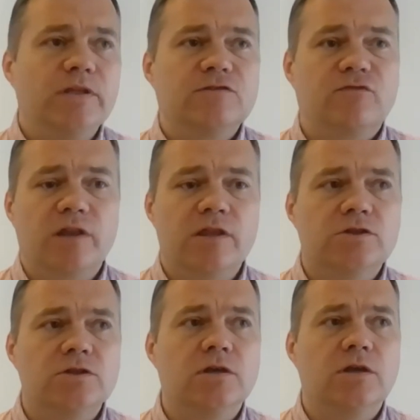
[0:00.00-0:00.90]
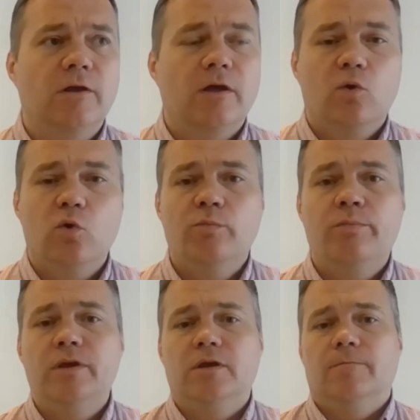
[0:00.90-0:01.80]
point, the strategy could
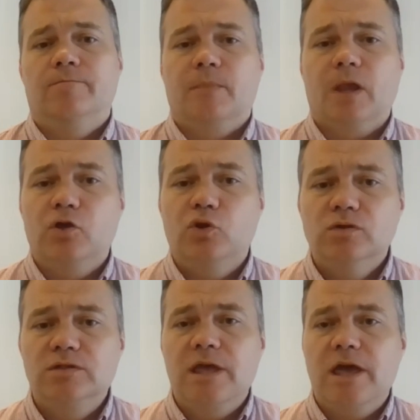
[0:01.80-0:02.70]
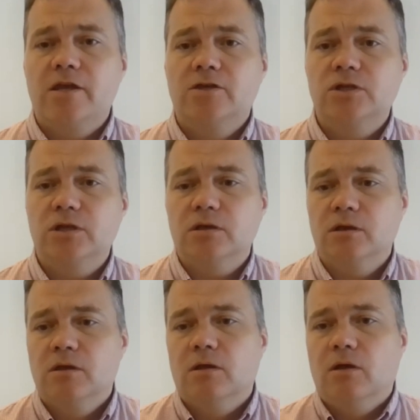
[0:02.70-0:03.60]
be use the energy